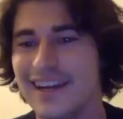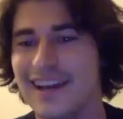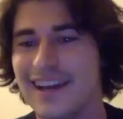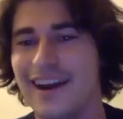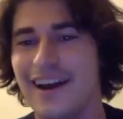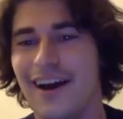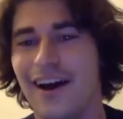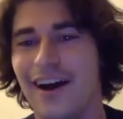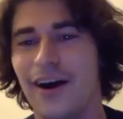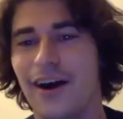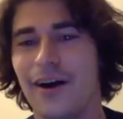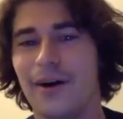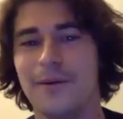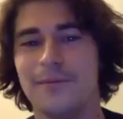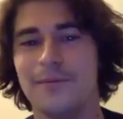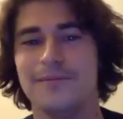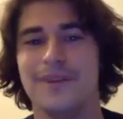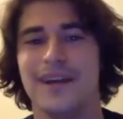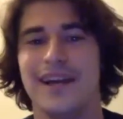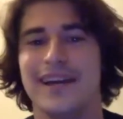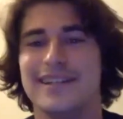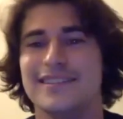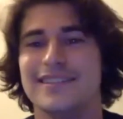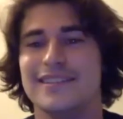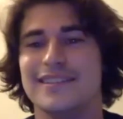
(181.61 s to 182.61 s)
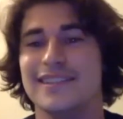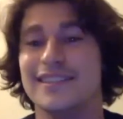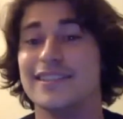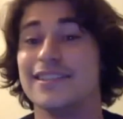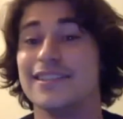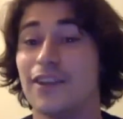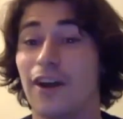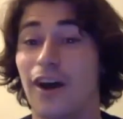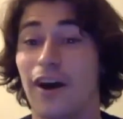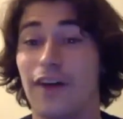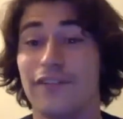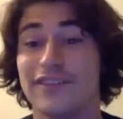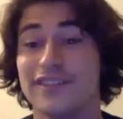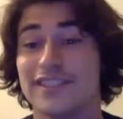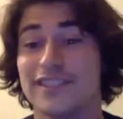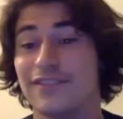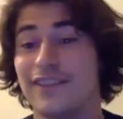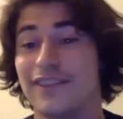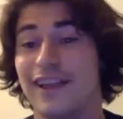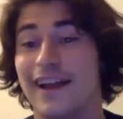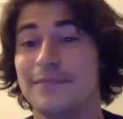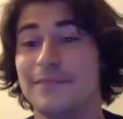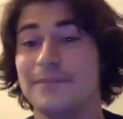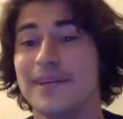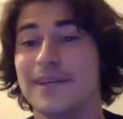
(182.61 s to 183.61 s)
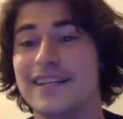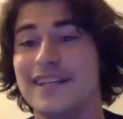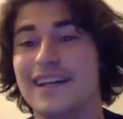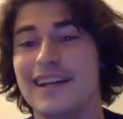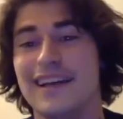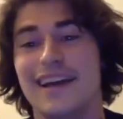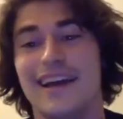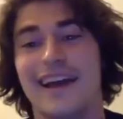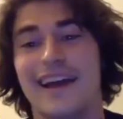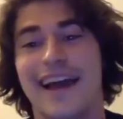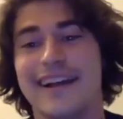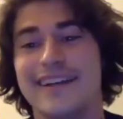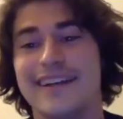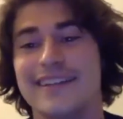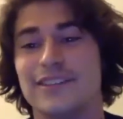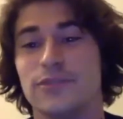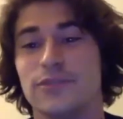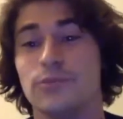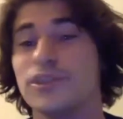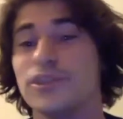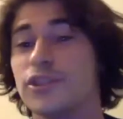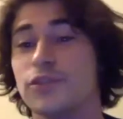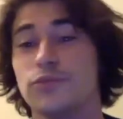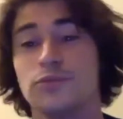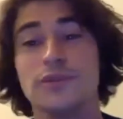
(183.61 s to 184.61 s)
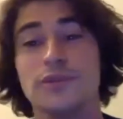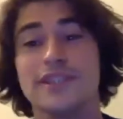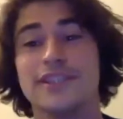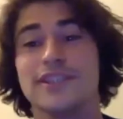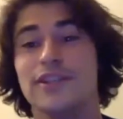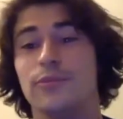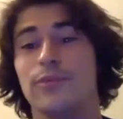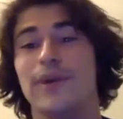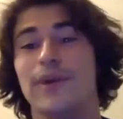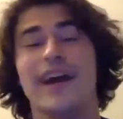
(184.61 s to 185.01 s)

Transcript: and he's an offensive lineman, and which is really good.